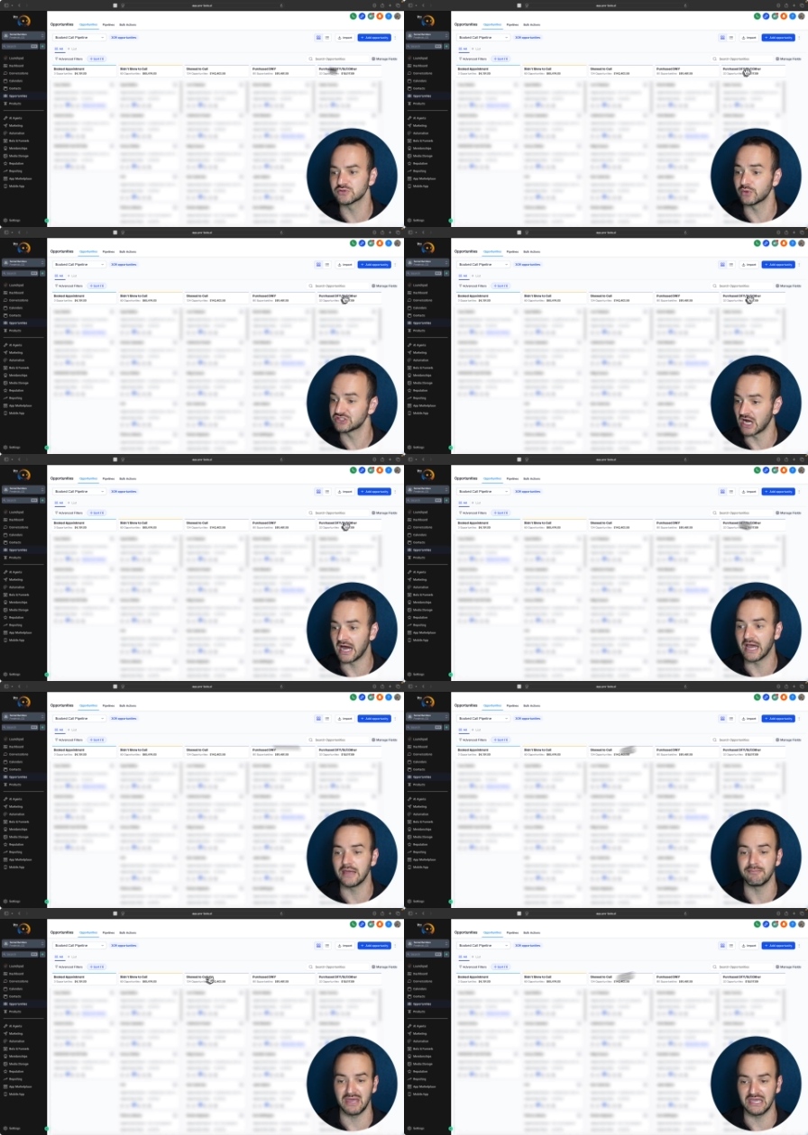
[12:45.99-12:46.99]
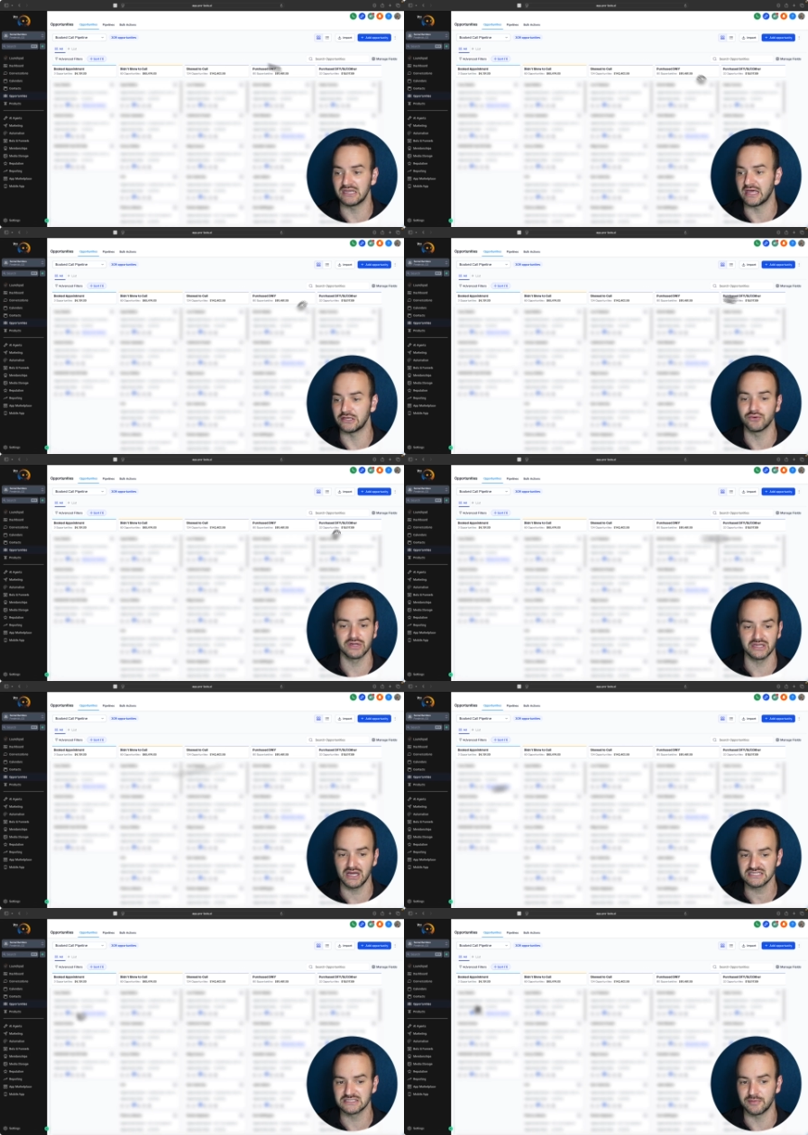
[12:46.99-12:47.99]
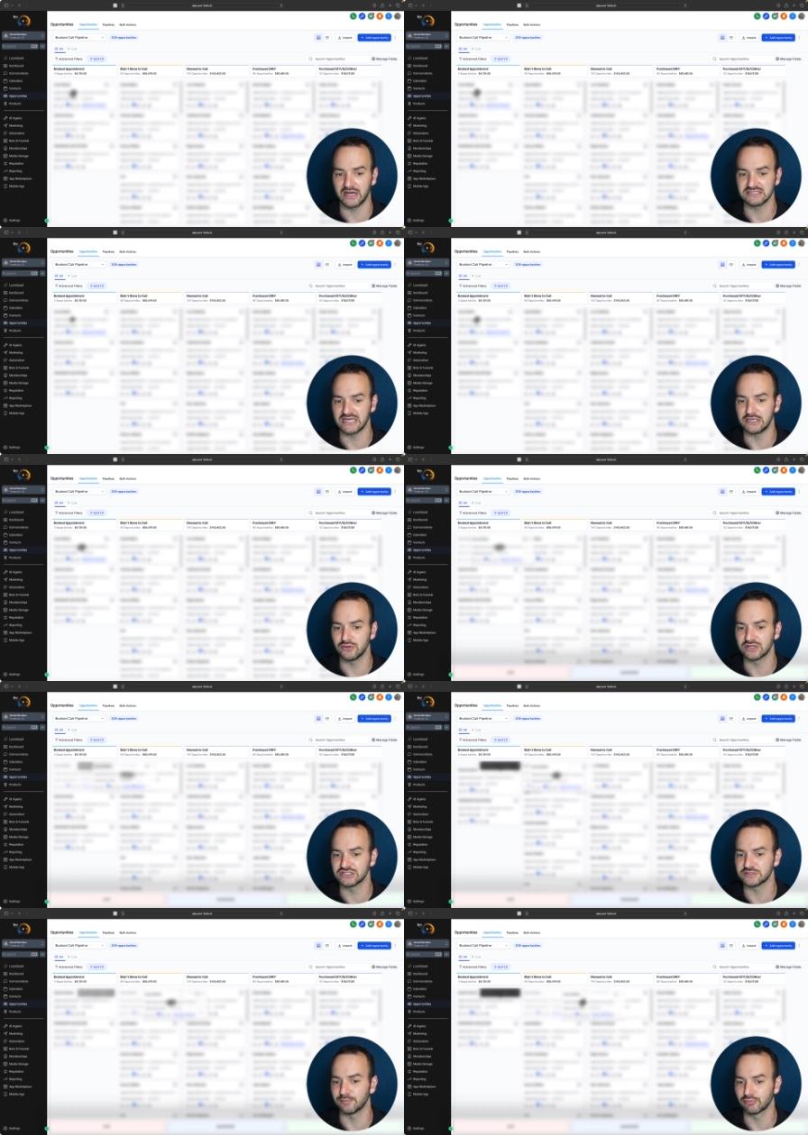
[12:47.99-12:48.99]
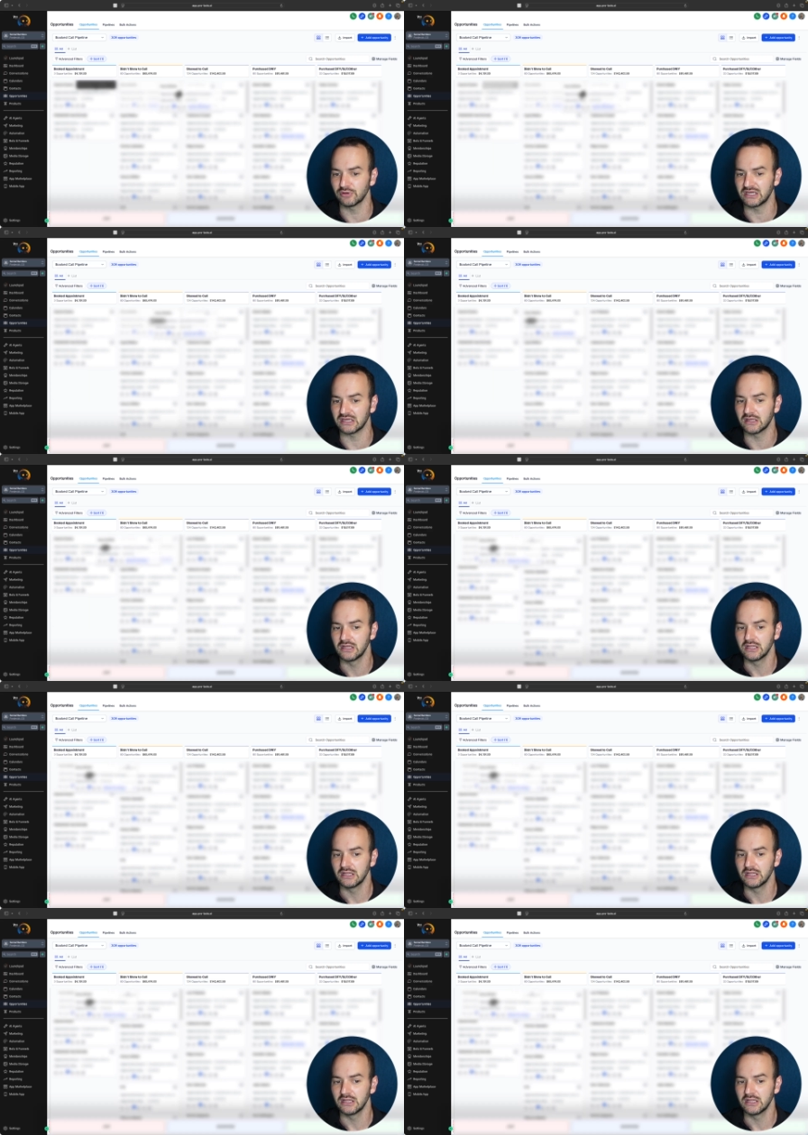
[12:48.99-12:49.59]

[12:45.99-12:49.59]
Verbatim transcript: which I made, and you can customize and you can just bring